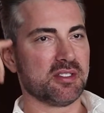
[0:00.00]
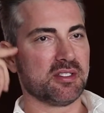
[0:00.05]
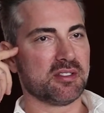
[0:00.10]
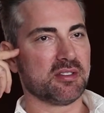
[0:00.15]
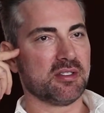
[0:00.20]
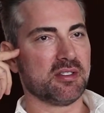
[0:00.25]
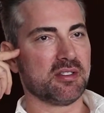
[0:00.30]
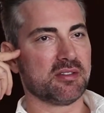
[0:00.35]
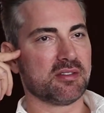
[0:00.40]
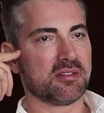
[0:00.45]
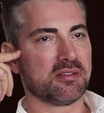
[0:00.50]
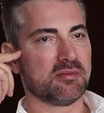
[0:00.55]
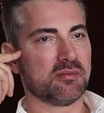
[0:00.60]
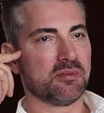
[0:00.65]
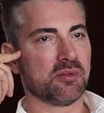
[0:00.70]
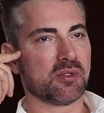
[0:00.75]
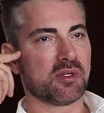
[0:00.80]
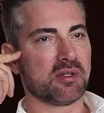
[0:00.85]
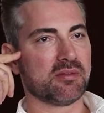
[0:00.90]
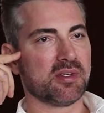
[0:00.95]
it's
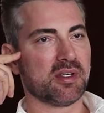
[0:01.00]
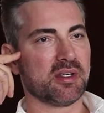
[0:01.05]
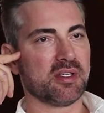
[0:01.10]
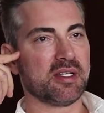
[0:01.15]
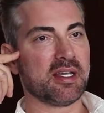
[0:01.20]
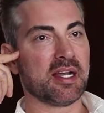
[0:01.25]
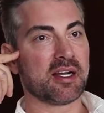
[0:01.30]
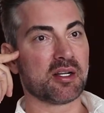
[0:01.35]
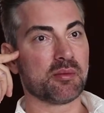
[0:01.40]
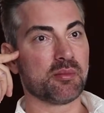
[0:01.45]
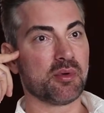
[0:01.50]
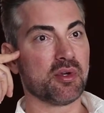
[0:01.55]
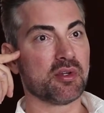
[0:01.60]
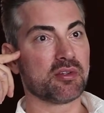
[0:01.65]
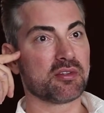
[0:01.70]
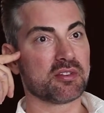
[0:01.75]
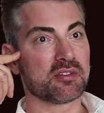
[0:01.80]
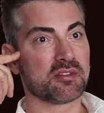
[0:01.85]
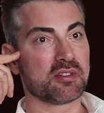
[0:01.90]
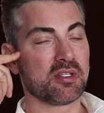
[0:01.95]
more of a younger
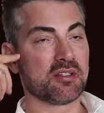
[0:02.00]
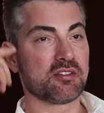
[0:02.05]
person, so